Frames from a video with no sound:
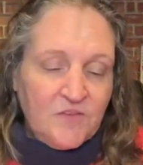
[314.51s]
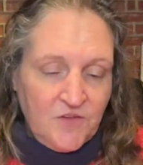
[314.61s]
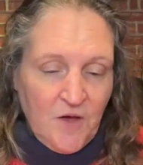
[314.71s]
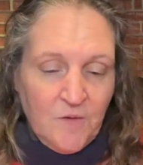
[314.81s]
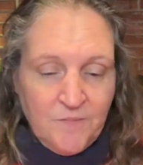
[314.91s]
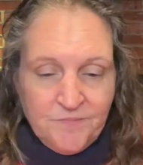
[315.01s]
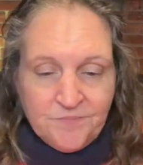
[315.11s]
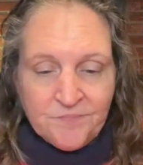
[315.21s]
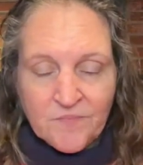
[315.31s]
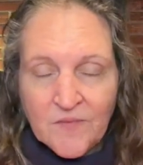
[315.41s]
So
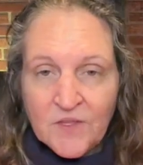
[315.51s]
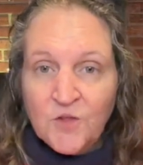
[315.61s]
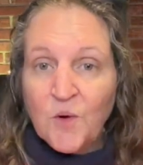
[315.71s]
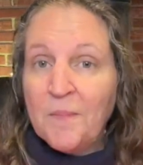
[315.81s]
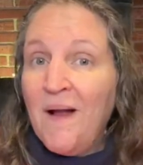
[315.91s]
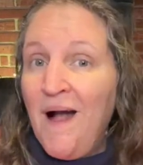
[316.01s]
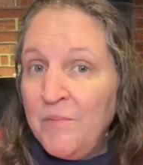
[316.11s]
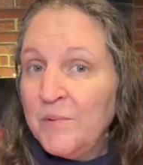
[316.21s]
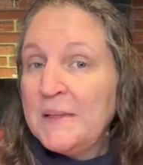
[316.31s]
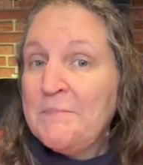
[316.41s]
you're
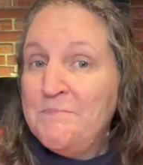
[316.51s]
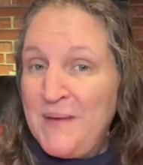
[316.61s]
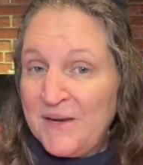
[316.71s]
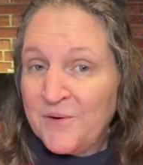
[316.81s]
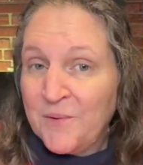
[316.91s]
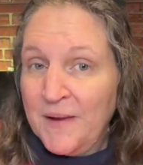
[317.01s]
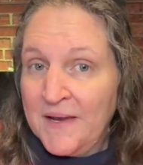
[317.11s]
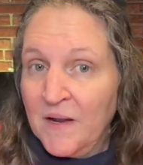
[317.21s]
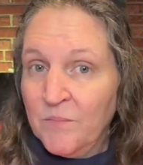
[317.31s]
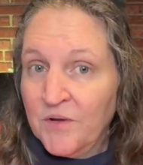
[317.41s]
probably better at
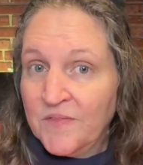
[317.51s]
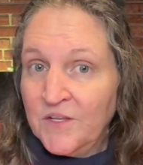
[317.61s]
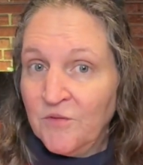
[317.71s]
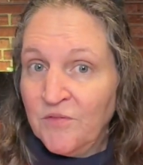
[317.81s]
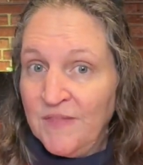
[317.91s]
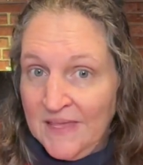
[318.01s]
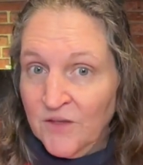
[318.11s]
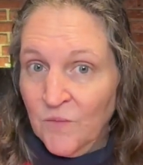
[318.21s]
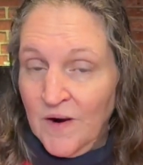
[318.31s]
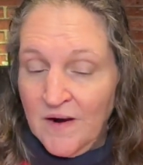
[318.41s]
writing a book than you think
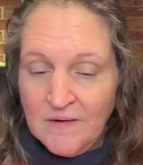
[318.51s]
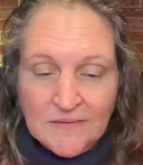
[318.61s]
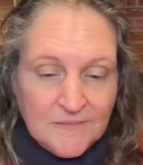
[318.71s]
you are.